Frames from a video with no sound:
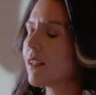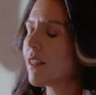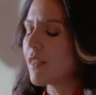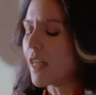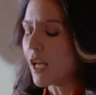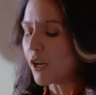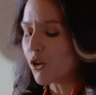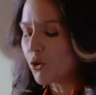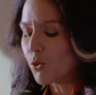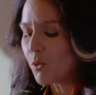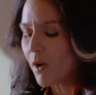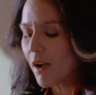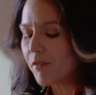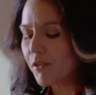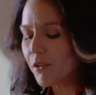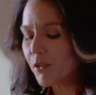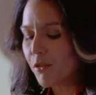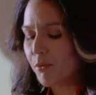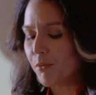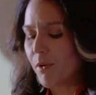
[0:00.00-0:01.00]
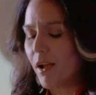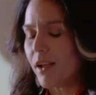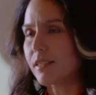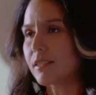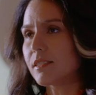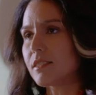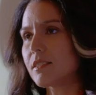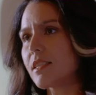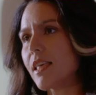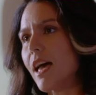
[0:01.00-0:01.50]
that whoever
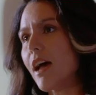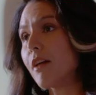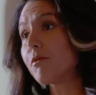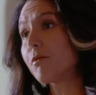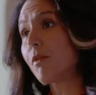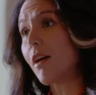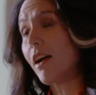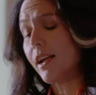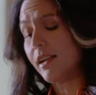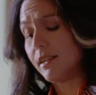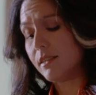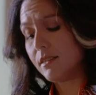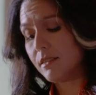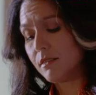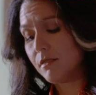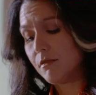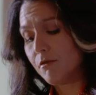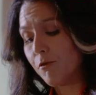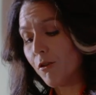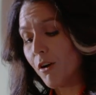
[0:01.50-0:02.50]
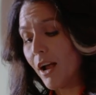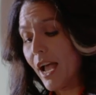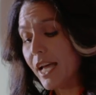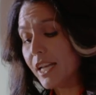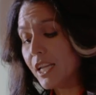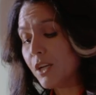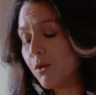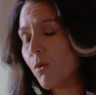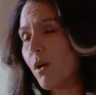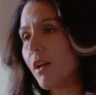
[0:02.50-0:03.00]
threatens that right for
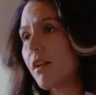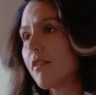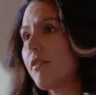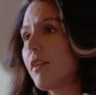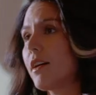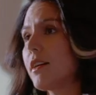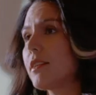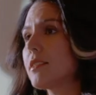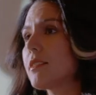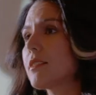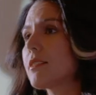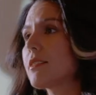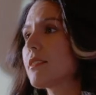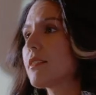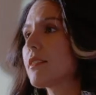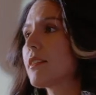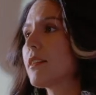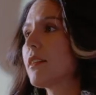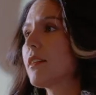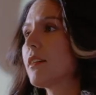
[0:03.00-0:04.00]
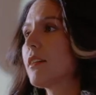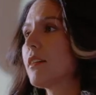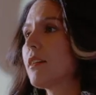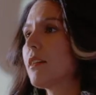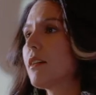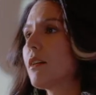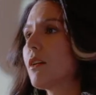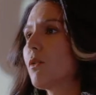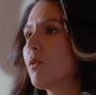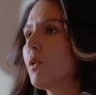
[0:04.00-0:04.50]
any one of us
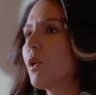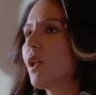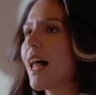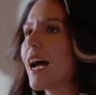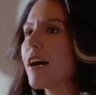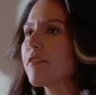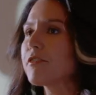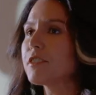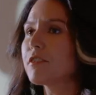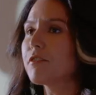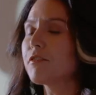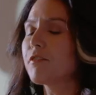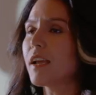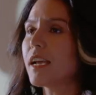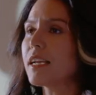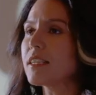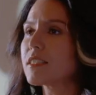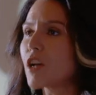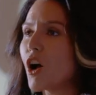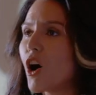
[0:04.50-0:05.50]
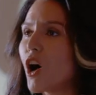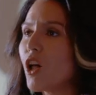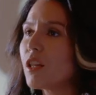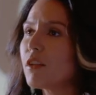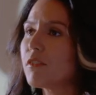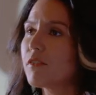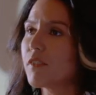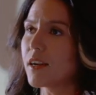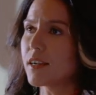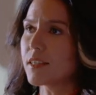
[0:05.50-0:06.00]
will have to face all
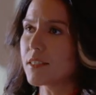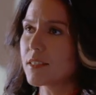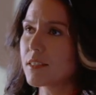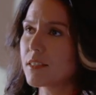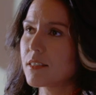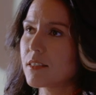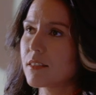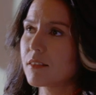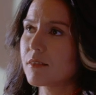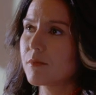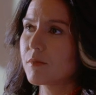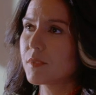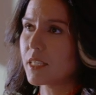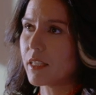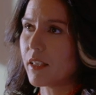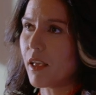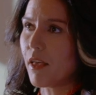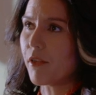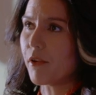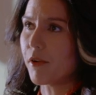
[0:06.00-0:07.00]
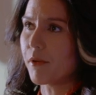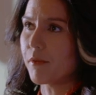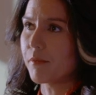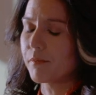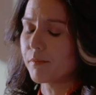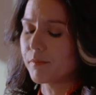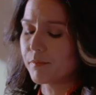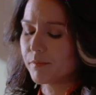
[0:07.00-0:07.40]
of us together.